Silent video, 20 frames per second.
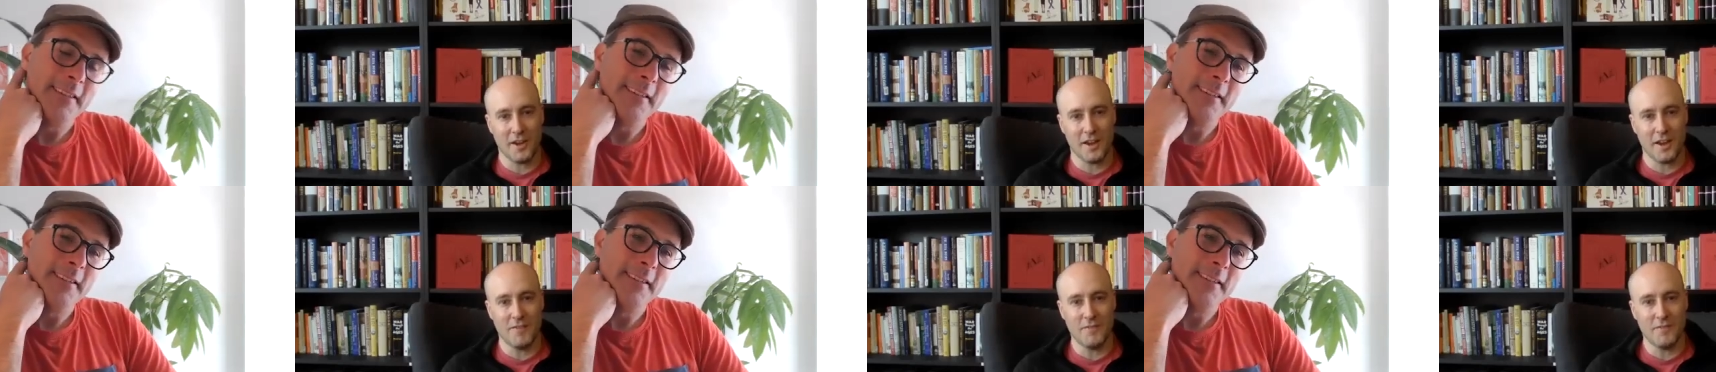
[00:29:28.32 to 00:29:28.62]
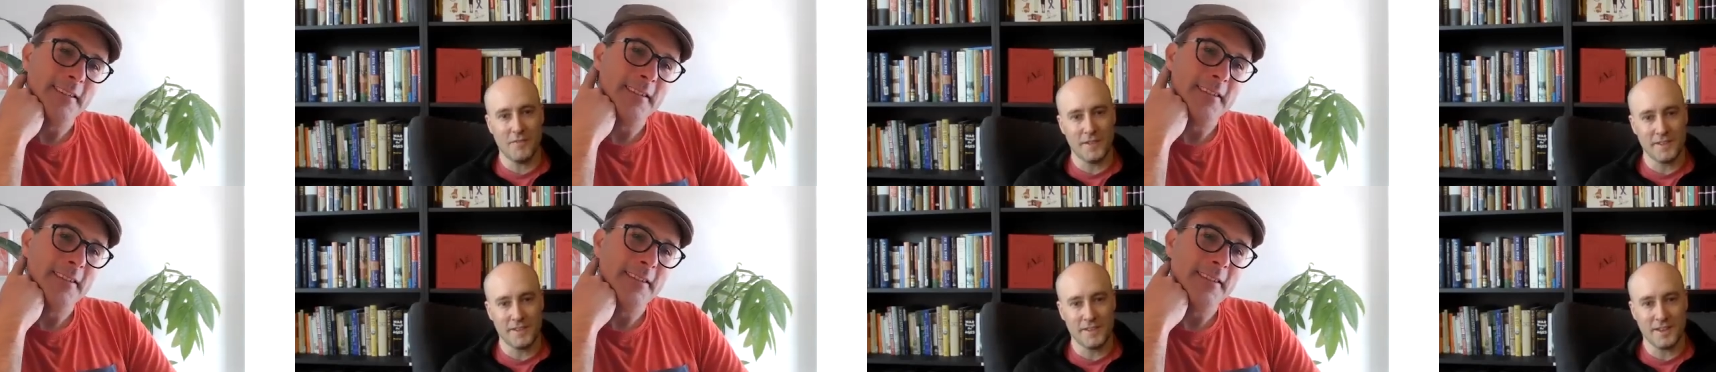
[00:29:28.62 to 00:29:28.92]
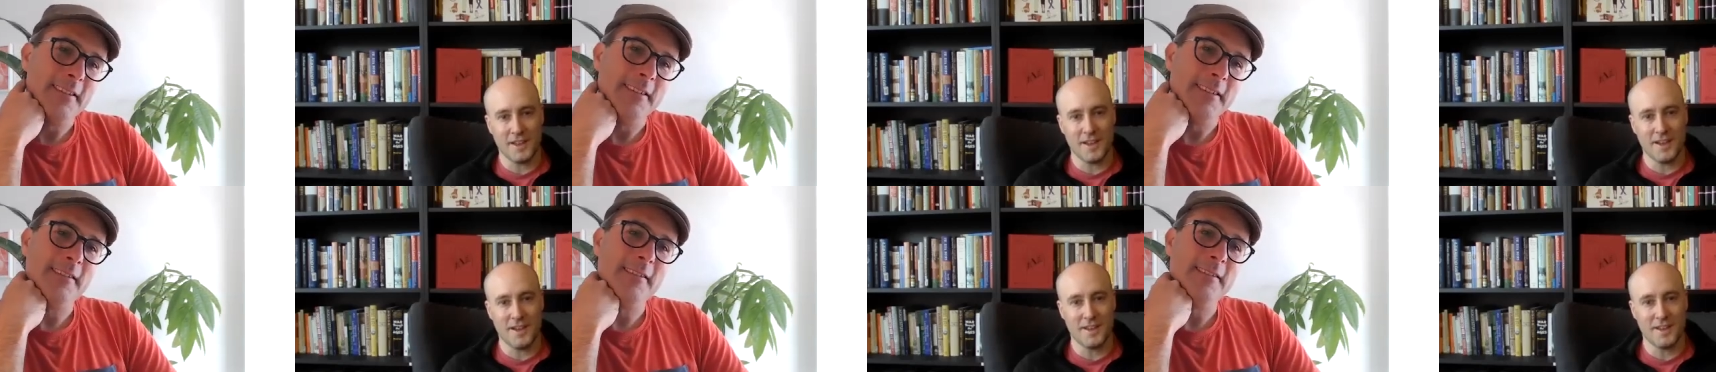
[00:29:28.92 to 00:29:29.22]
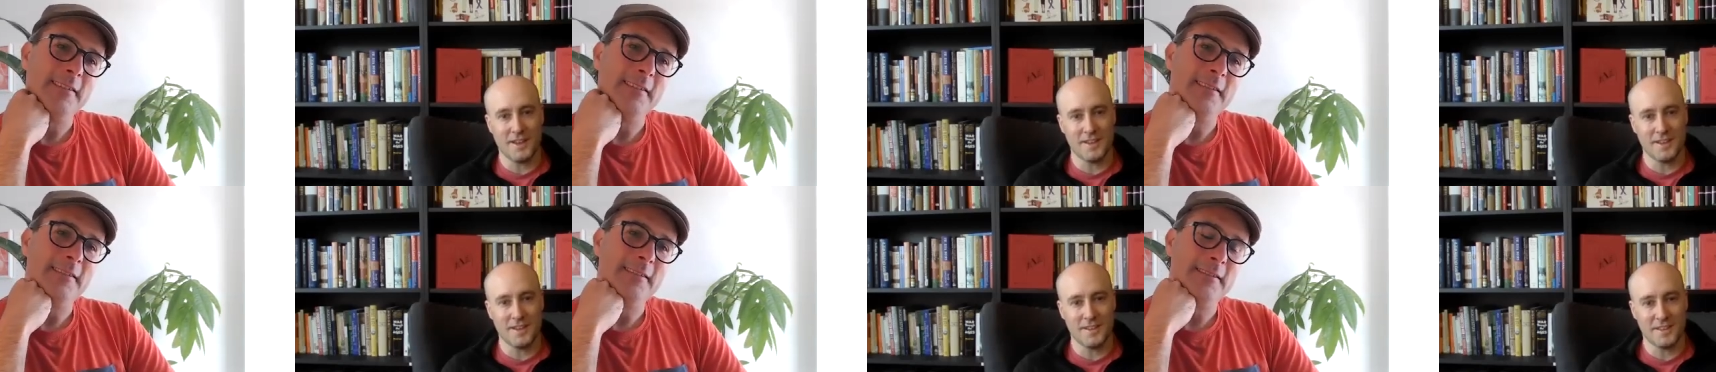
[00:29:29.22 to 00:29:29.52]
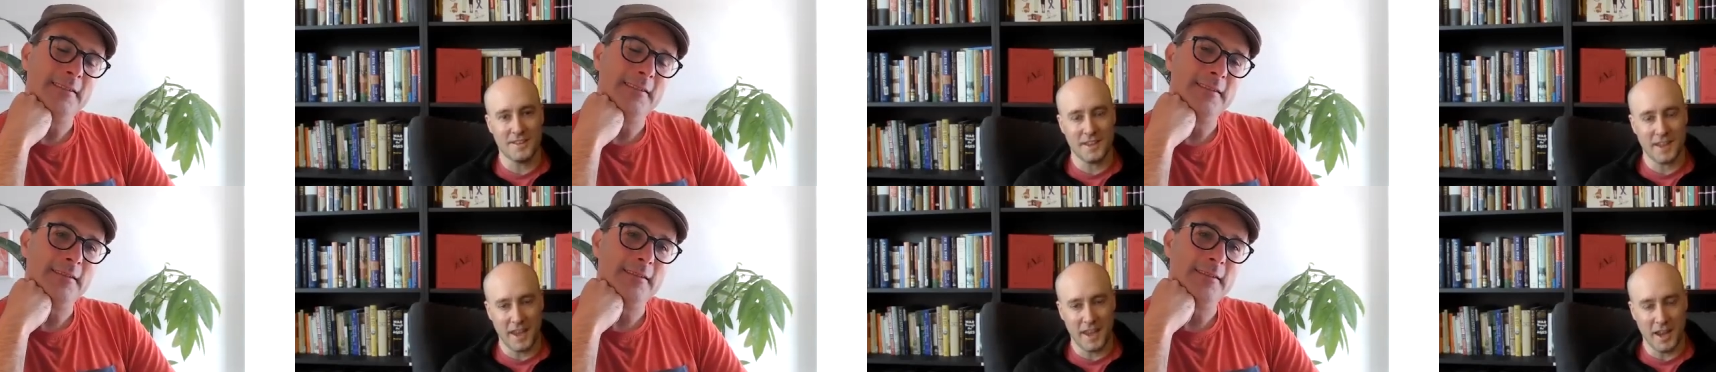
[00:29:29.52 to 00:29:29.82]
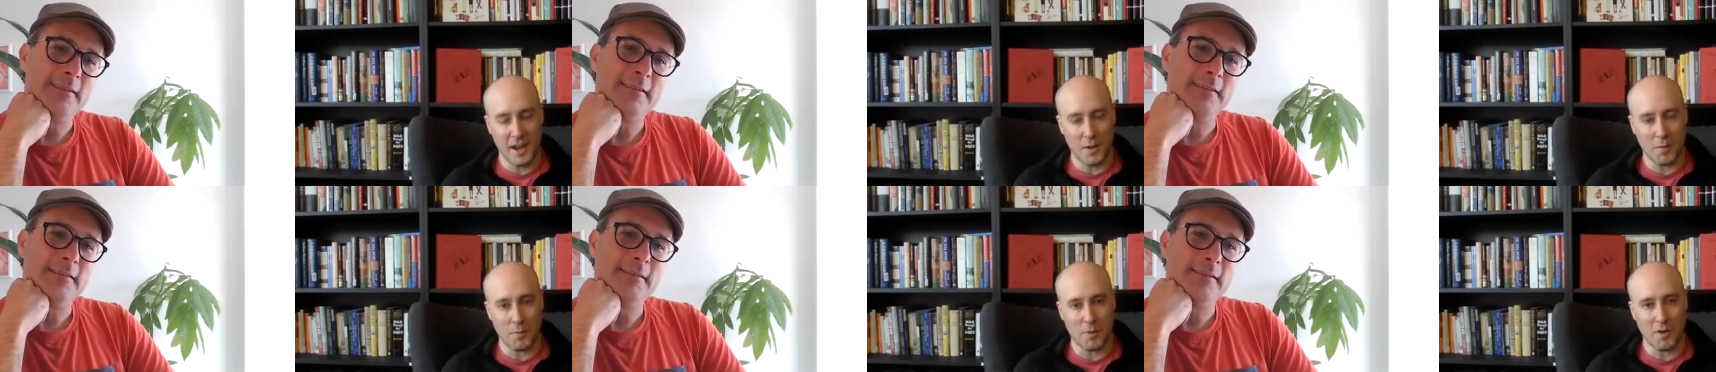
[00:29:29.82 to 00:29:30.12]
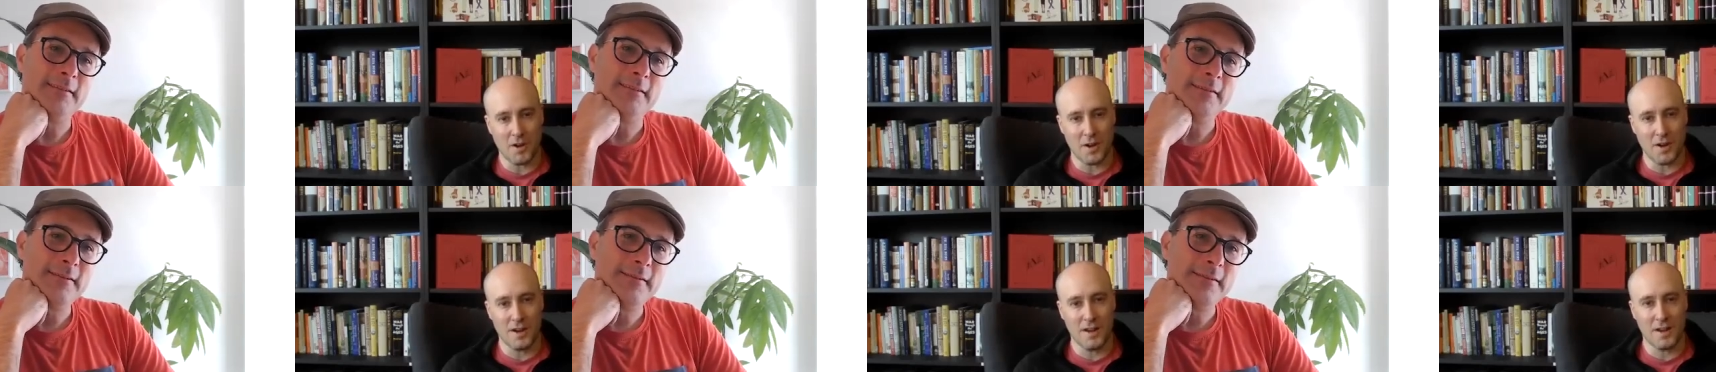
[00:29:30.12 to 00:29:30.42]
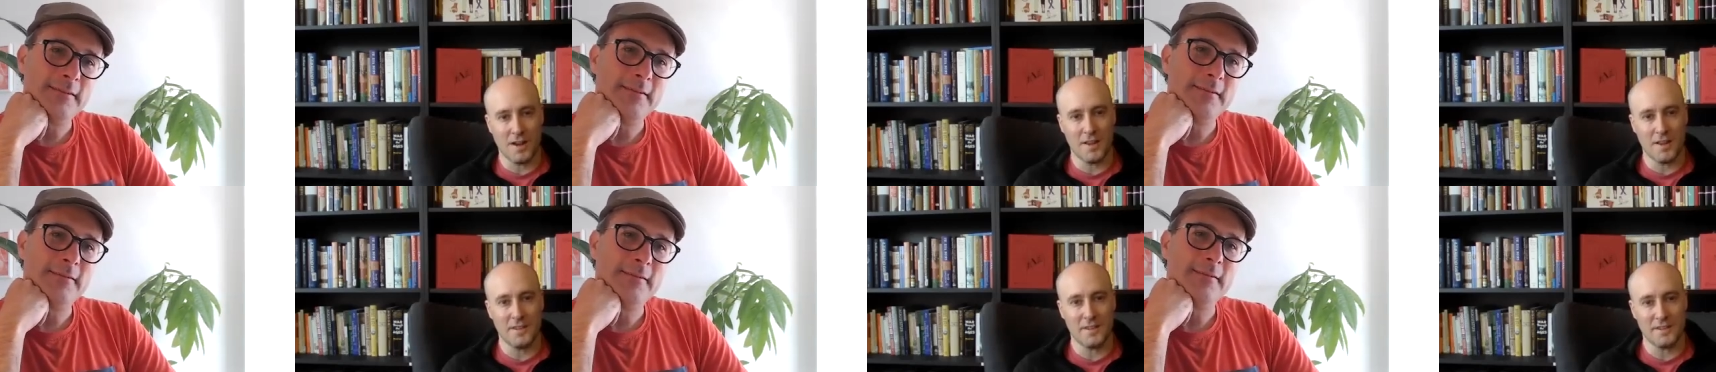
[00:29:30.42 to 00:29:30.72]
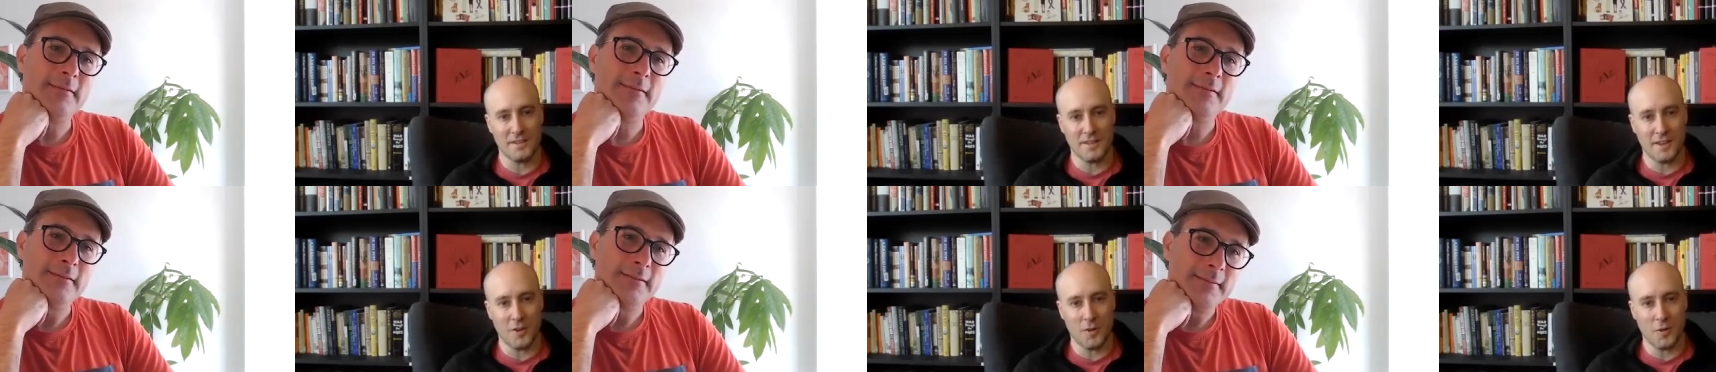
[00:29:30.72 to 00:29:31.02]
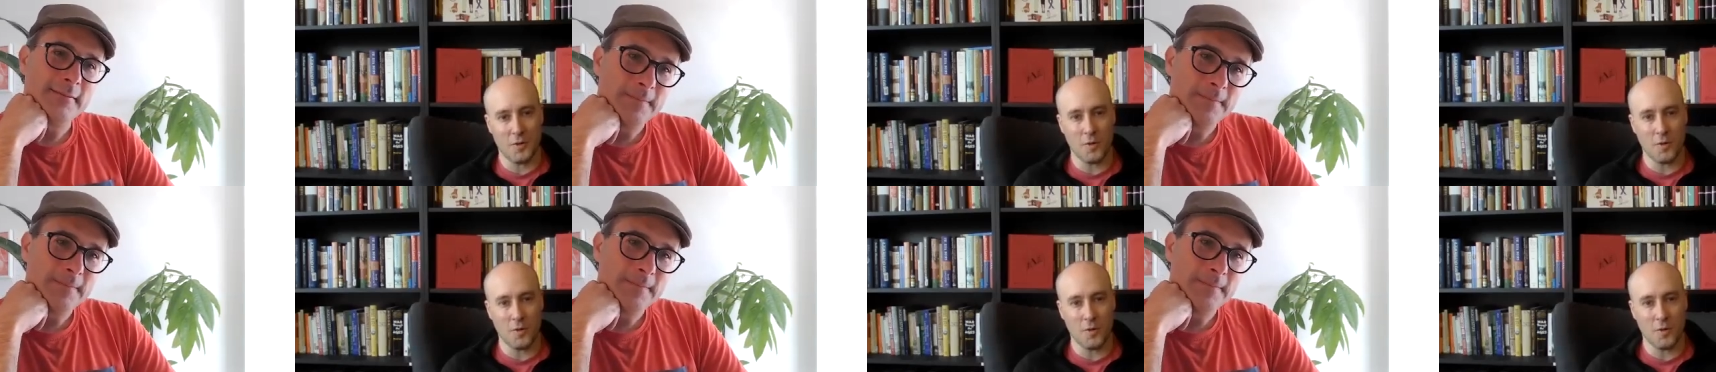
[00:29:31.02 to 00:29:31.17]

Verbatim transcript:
Speaker 1: to emphasize the camera and the sound